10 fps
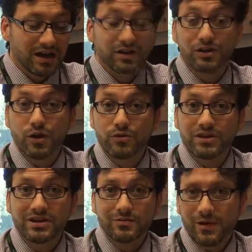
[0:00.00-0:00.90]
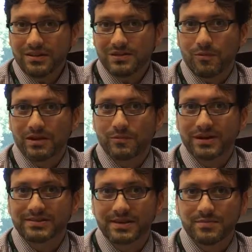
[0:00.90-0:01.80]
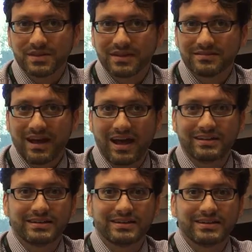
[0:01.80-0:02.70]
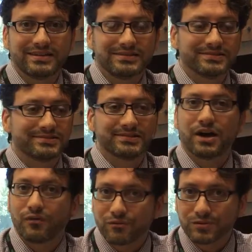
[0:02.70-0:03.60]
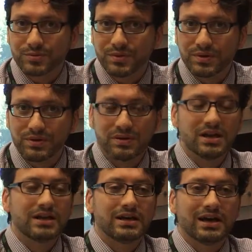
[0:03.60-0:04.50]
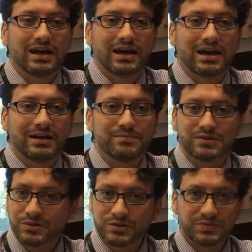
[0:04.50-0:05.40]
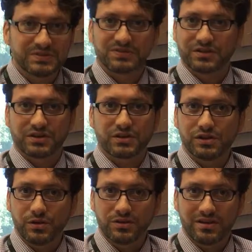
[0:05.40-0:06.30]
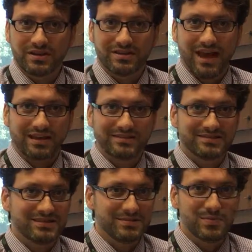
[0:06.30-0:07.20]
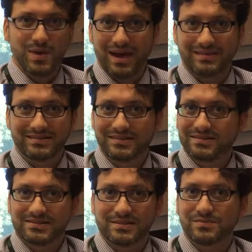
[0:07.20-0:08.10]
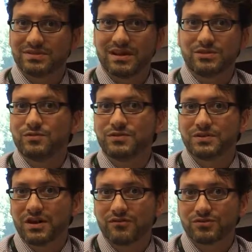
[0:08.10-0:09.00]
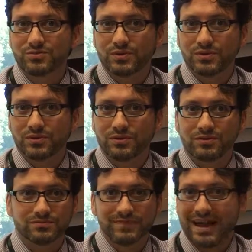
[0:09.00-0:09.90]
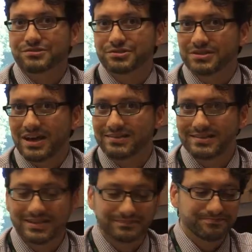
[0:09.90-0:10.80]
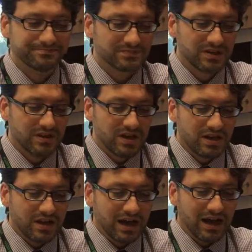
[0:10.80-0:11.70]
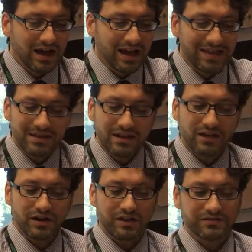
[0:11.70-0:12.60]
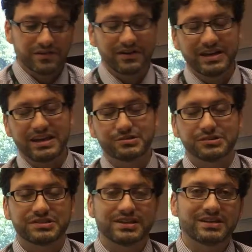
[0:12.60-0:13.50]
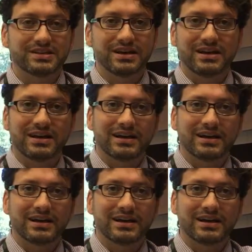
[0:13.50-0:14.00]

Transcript: Clothing, well, you want to wear something that is comfortable. There's no specific clothing that is the best, it's just something that you feel comfortable exercising in. And then a very interesting